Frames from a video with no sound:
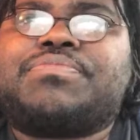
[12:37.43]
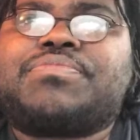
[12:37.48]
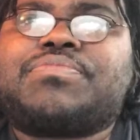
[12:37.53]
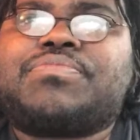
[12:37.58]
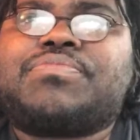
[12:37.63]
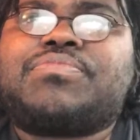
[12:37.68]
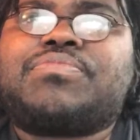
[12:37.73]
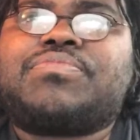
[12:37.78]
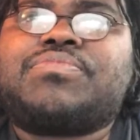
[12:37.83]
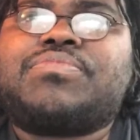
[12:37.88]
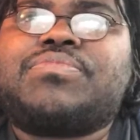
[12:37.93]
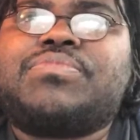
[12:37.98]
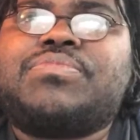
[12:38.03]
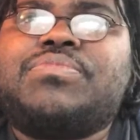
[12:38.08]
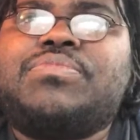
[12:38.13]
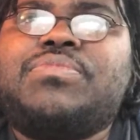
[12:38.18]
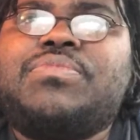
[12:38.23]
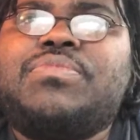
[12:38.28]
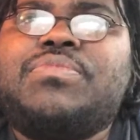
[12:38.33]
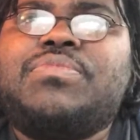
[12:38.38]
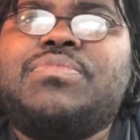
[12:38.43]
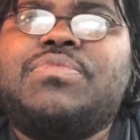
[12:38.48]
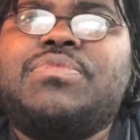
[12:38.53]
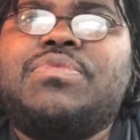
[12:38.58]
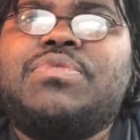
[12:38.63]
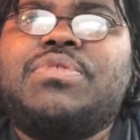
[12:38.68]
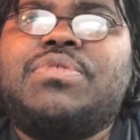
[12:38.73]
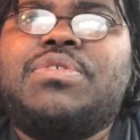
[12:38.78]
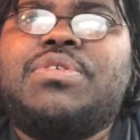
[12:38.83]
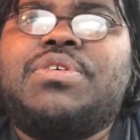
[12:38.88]

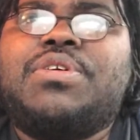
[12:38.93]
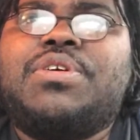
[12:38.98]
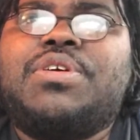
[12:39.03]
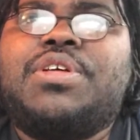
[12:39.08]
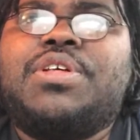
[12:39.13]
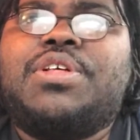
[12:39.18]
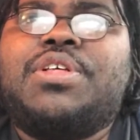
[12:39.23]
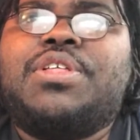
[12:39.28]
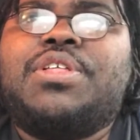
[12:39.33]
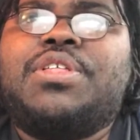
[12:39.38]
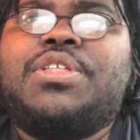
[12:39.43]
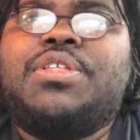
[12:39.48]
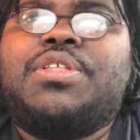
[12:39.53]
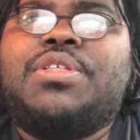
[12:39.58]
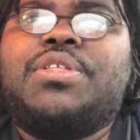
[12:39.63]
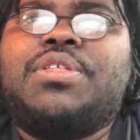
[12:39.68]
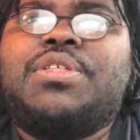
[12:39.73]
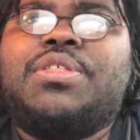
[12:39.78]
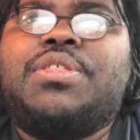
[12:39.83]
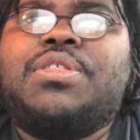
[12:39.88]
[no speech]